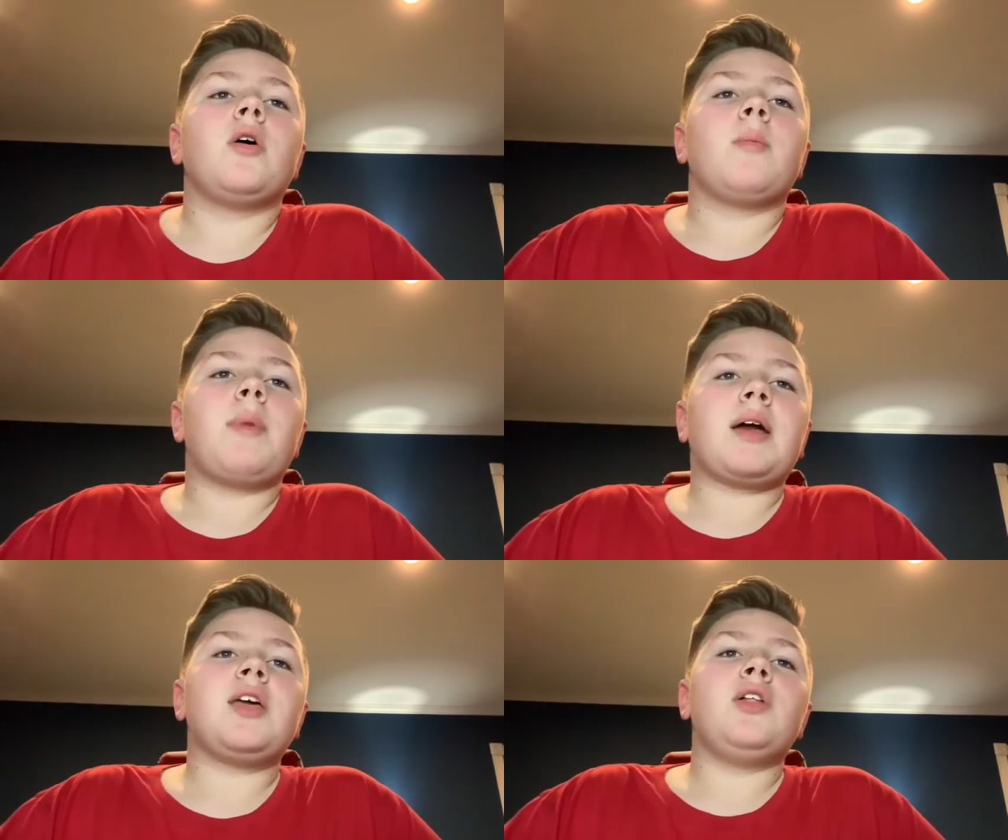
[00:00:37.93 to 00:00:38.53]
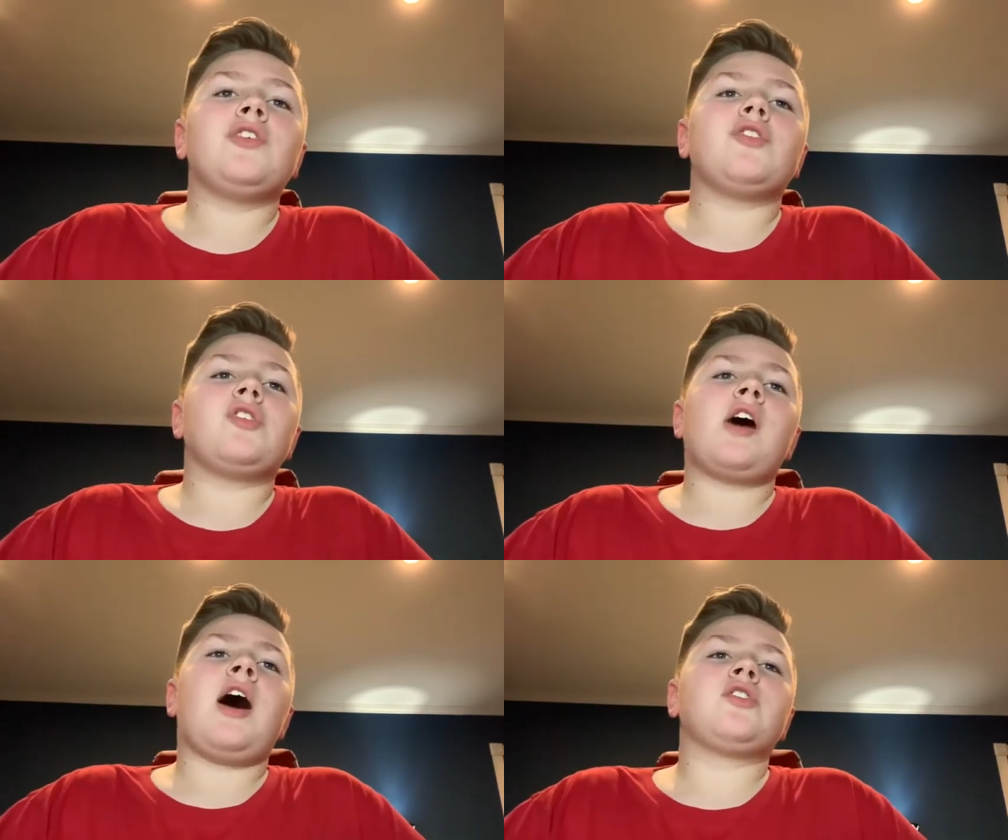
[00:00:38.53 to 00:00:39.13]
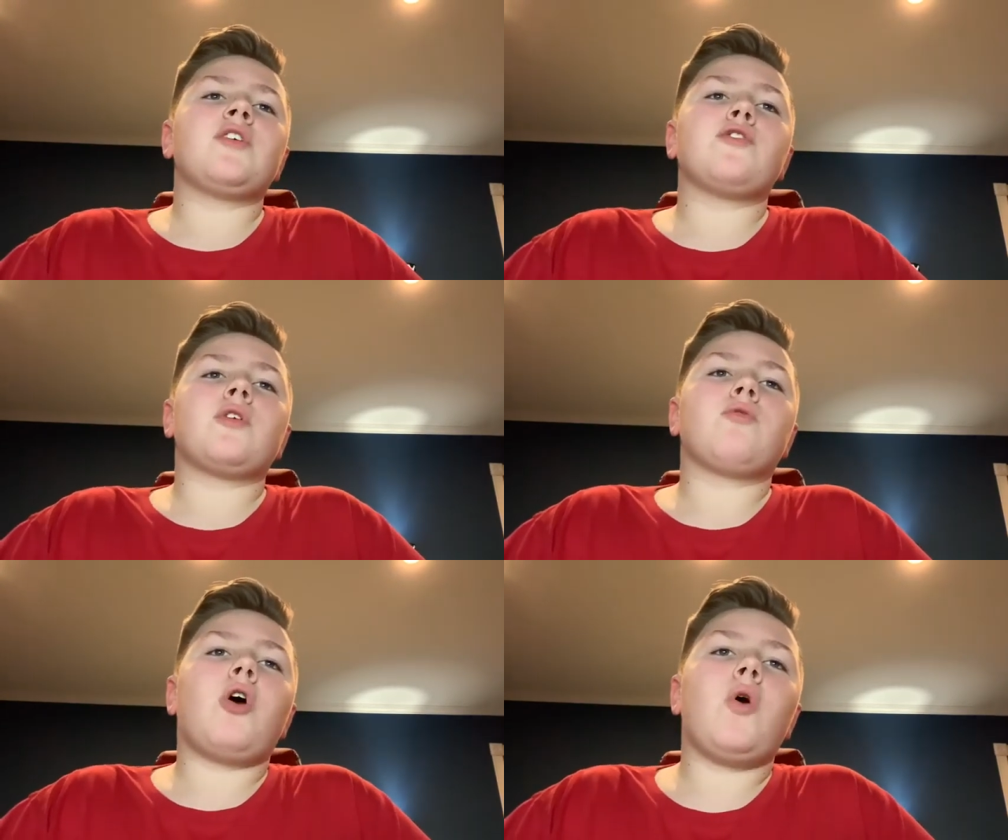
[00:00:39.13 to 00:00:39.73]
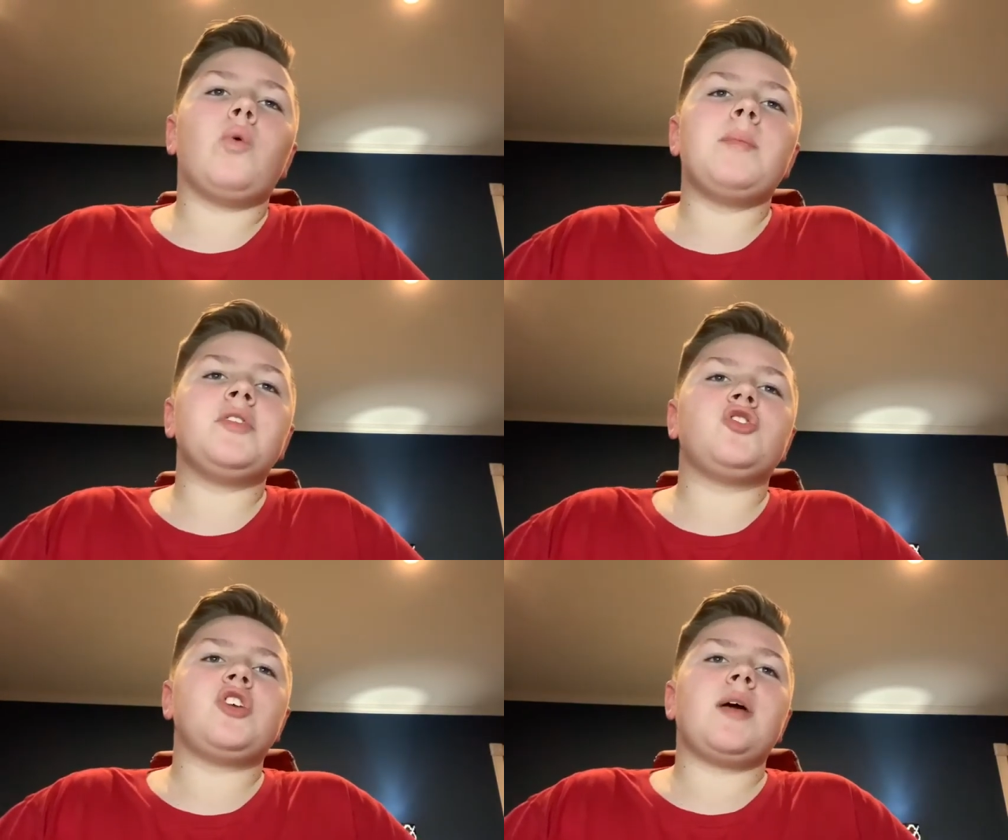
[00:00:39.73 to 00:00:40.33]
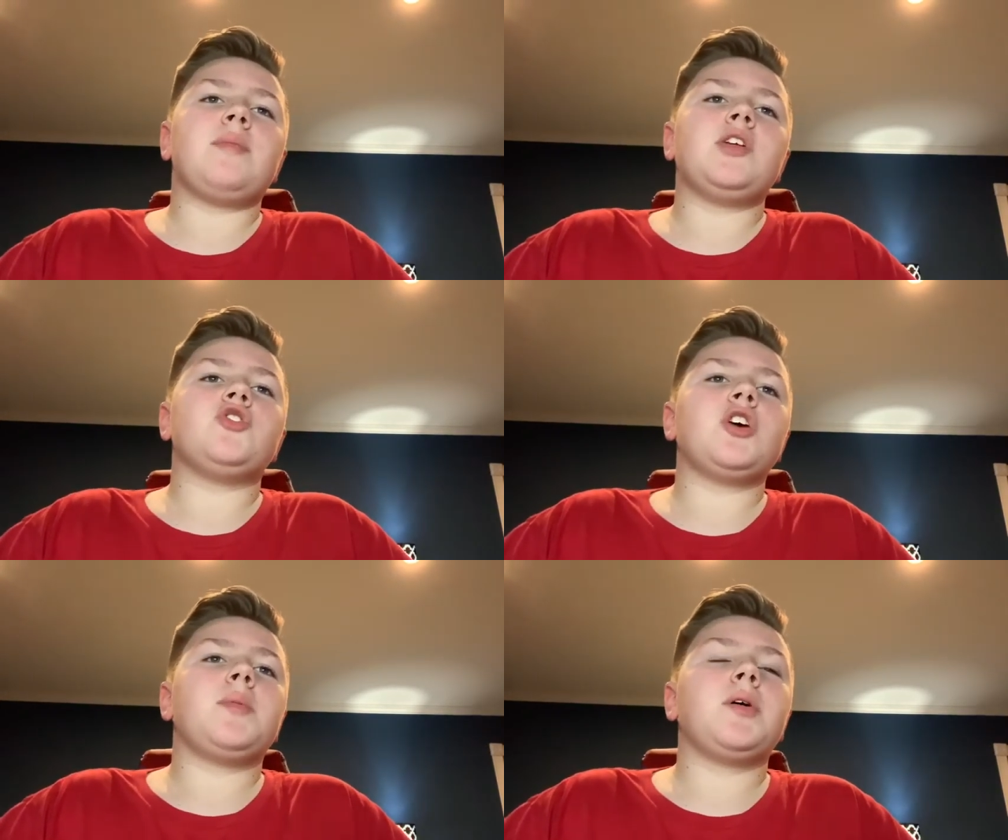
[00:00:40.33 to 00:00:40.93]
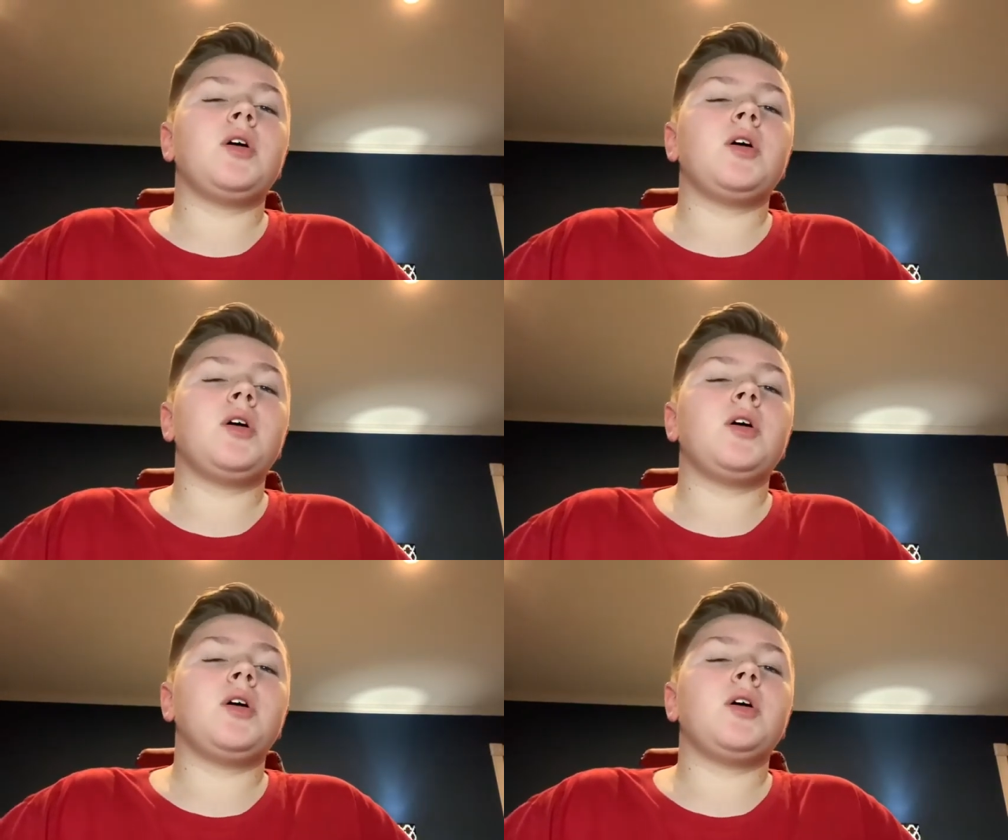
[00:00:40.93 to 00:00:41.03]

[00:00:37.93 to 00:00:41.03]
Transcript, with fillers: Becky Lynch versus Asuka for the Raw Women's Championship.